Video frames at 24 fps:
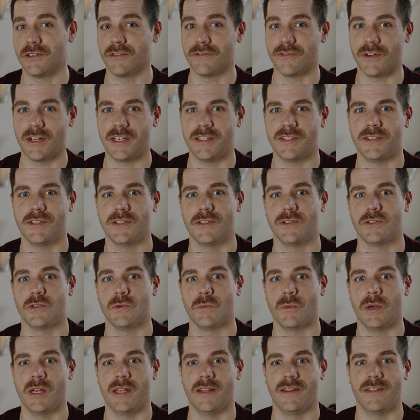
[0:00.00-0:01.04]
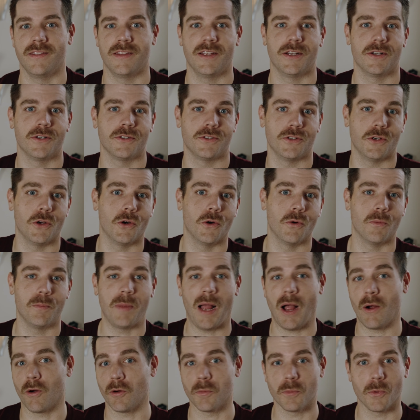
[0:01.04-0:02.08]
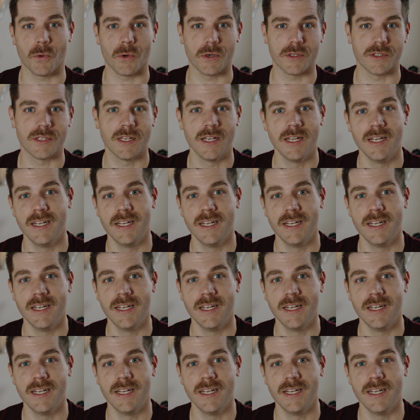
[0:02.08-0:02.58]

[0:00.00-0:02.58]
devices when there's no power ports